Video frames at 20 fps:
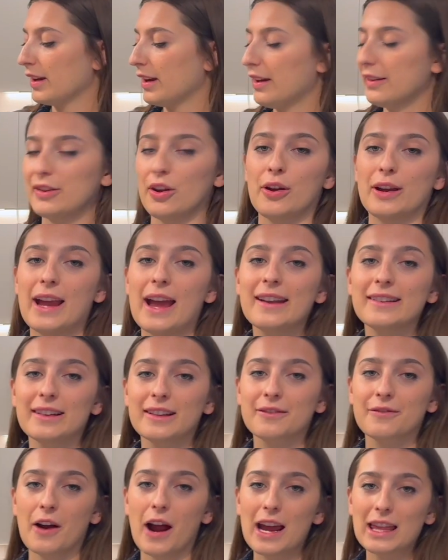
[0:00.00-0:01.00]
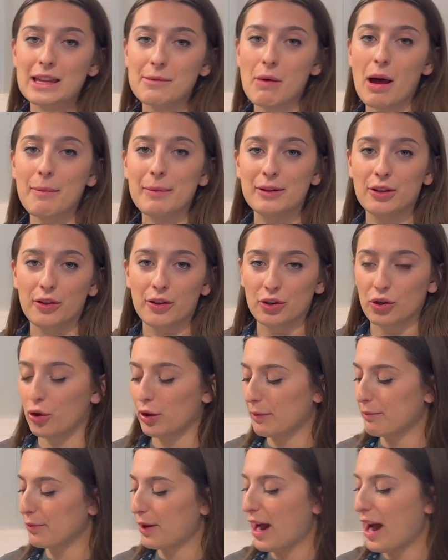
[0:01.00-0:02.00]
So again, just frying them up until they're
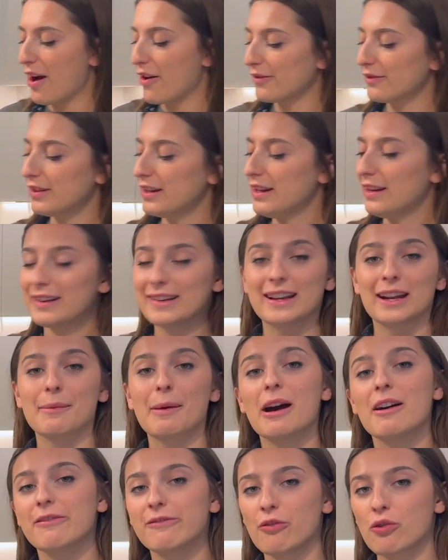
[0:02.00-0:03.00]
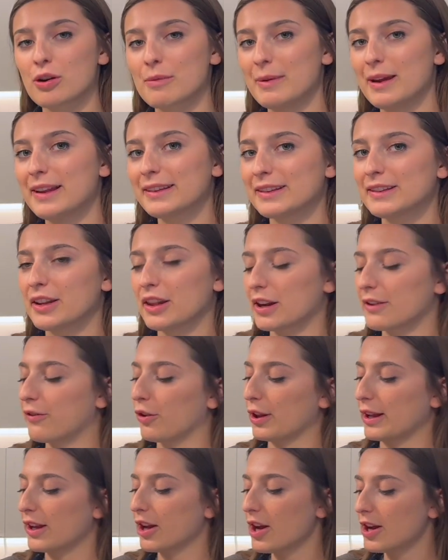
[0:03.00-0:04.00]
golden brown. Should take about 4 minutes until they're
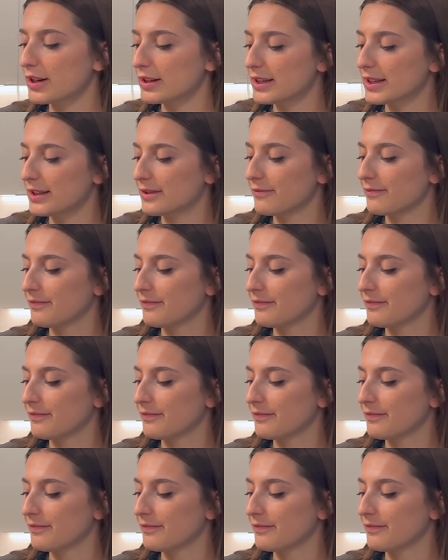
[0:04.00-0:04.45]
fully cooked.